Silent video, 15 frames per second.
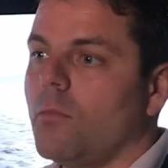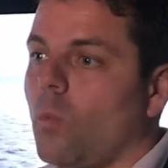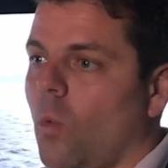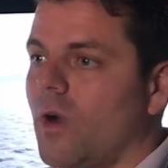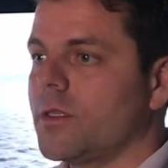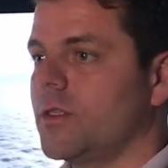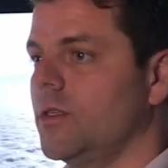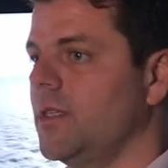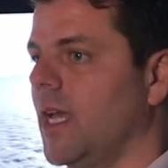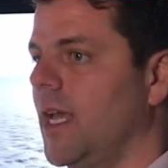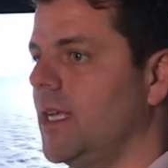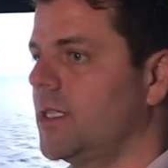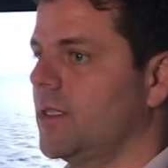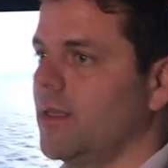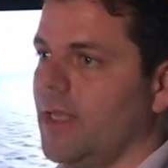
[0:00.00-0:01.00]
1-2
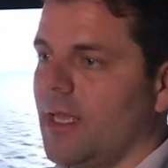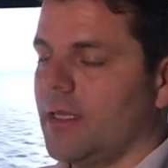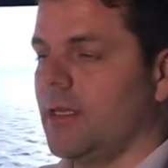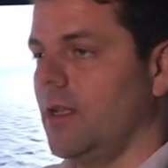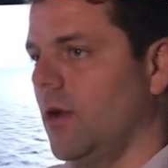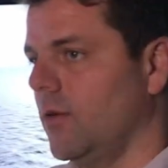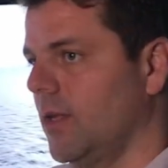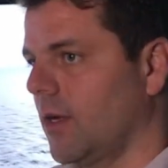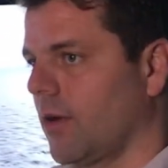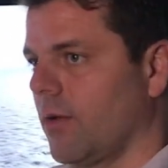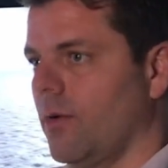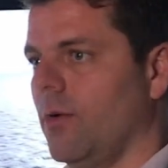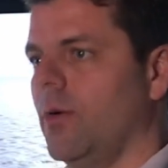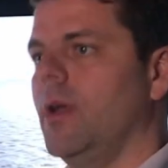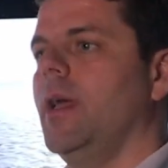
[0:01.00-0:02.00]
days to get to know the
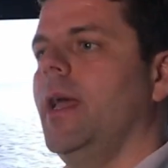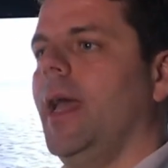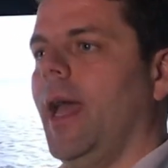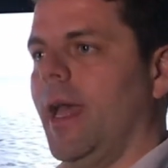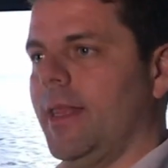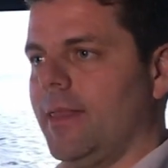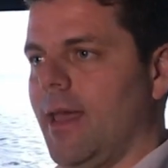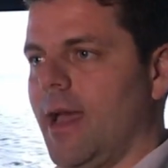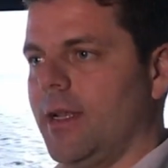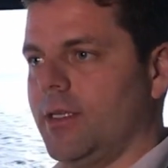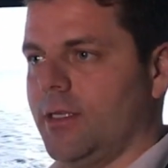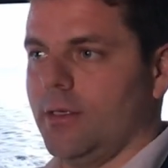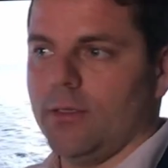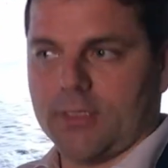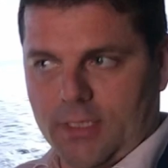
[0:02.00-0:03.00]
crew, and
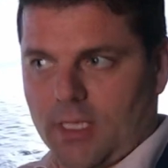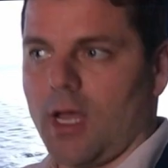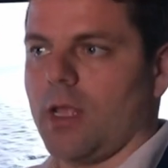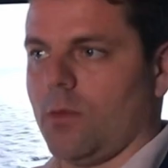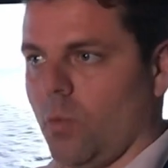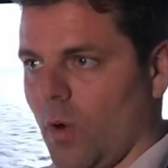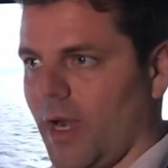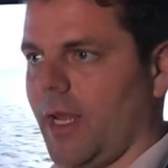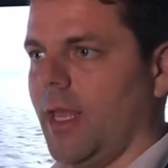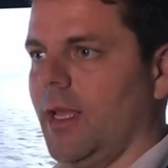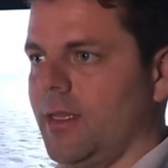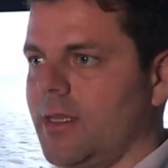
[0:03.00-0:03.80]
then to start working.